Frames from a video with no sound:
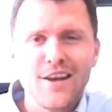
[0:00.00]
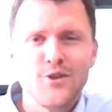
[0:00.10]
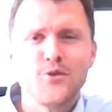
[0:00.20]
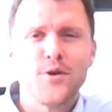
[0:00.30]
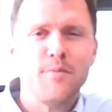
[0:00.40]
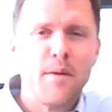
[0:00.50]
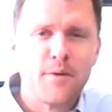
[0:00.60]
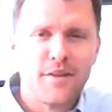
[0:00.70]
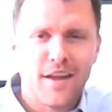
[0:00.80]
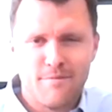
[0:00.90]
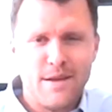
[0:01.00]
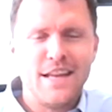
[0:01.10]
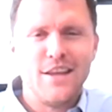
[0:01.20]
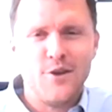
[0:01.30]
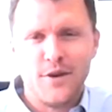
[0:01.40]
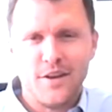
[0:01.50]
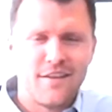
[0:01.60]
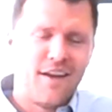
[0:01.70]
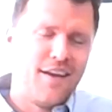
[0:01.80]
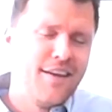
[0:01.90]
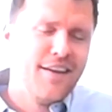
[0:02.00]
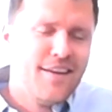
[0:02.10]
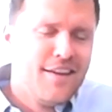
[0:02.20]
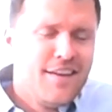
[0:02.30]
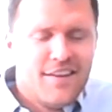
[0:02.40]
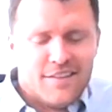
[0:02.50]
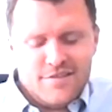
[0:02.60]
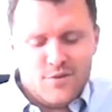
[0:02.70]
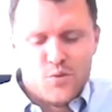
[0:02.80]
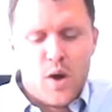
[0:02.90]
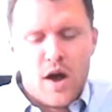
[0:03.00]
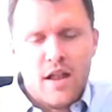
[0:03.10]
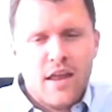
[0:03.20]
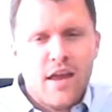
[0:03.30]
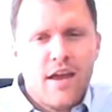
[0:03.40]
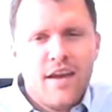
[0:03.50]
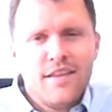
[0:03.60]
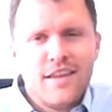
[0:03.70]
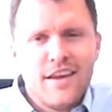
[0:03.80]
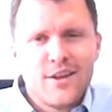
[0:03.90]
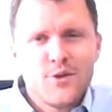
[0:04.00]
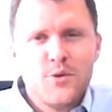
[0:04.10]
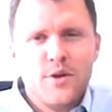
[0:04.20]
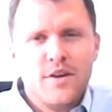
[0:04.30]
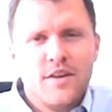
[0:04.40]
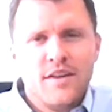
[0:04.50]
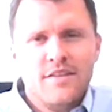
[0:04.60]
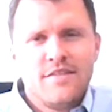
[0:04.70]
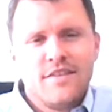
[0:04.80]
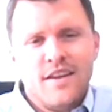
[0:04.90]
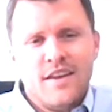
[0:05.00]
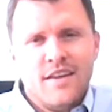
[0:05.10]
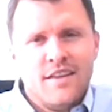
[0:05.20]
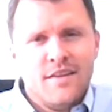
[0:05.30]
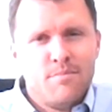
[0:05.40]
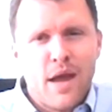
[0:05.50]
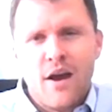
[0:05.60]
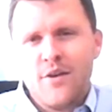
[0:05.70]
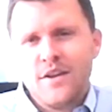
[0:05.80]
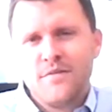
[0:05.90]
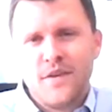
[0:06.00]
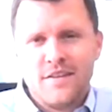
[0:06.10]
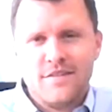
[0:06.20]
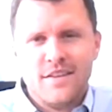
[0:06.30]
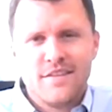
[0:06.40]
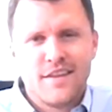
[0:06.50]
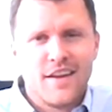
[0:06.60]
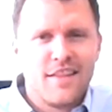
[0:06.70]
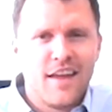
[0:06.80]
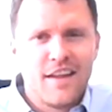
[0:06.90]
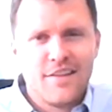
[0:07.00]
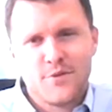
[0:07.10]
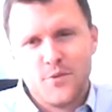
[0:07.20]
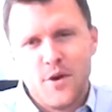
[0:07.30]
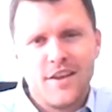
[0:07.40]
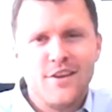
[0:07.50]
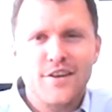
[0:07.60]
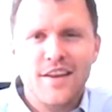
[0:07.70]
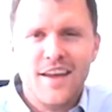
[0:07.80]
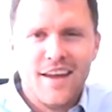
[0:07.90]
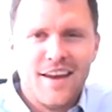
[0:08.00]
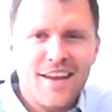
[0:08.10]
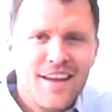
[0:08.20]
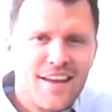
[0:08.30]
I do remember like meeting you, and it's like walleye, Lake of the Woods, and pounding pheasants. Like that's what you did.